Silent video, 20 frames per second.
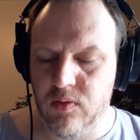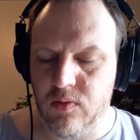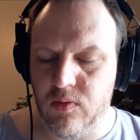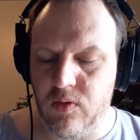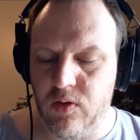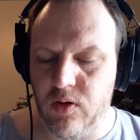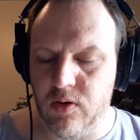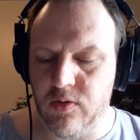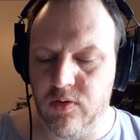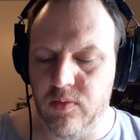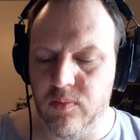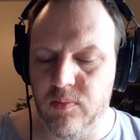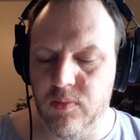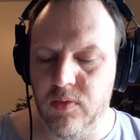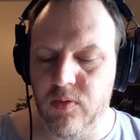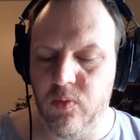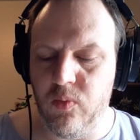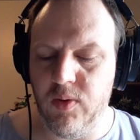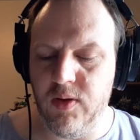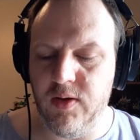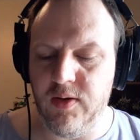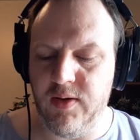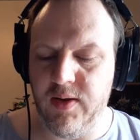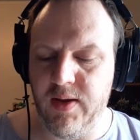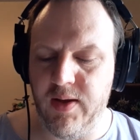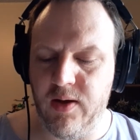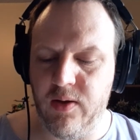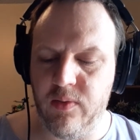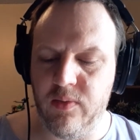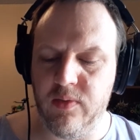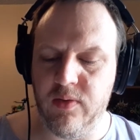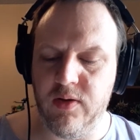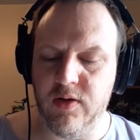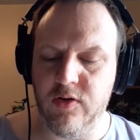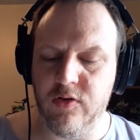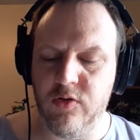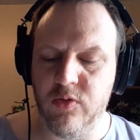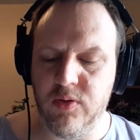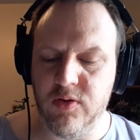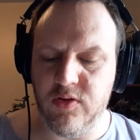Autumn went down
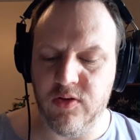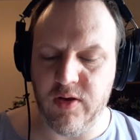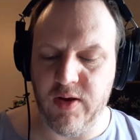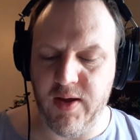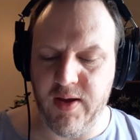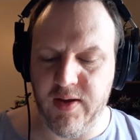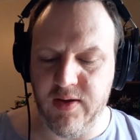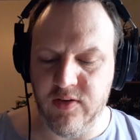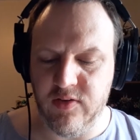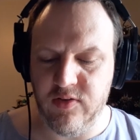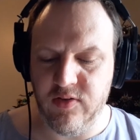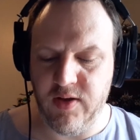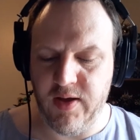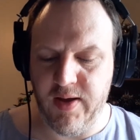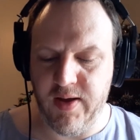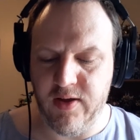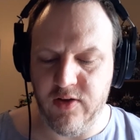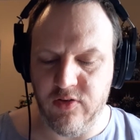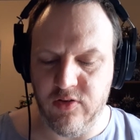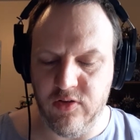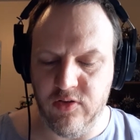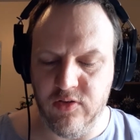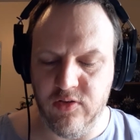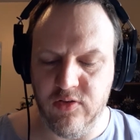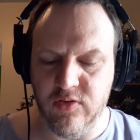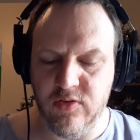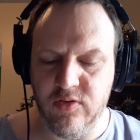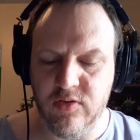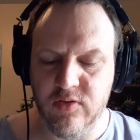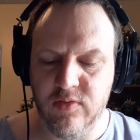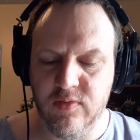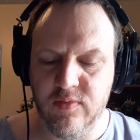into its last ashes.